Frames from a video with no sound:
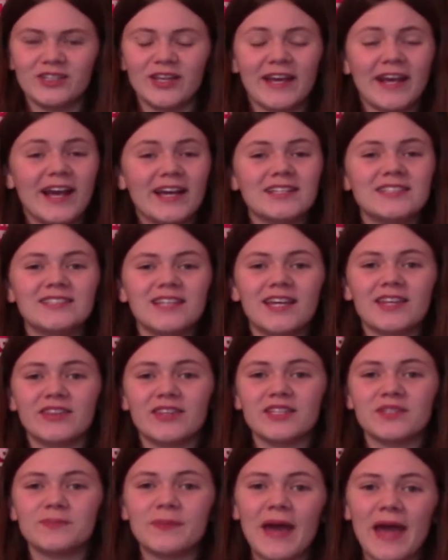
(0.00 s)
Like I said,
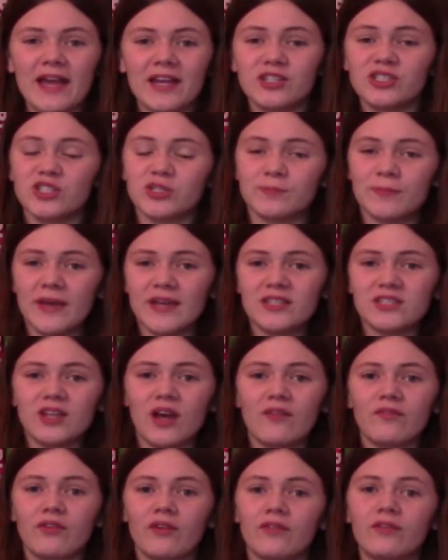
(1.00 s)
this package is based
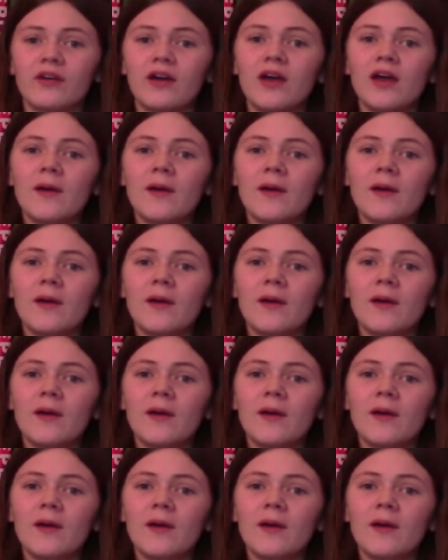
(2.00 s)
off of